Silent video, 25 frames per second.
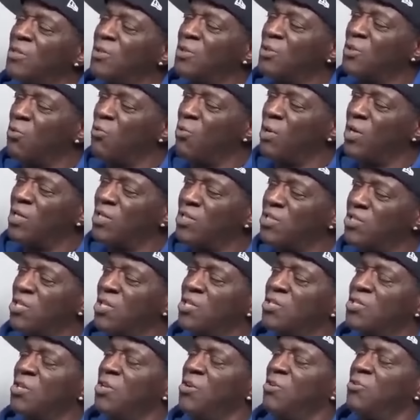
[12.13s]
to
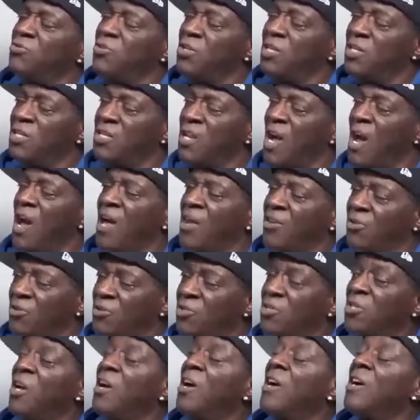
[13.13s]

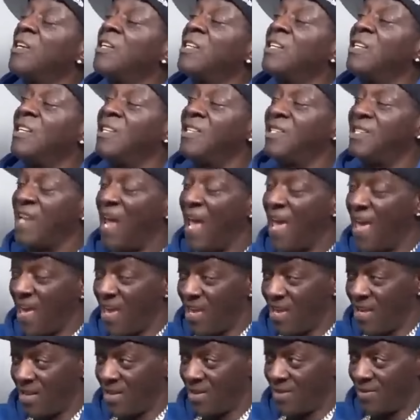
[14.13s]
$2,600 a day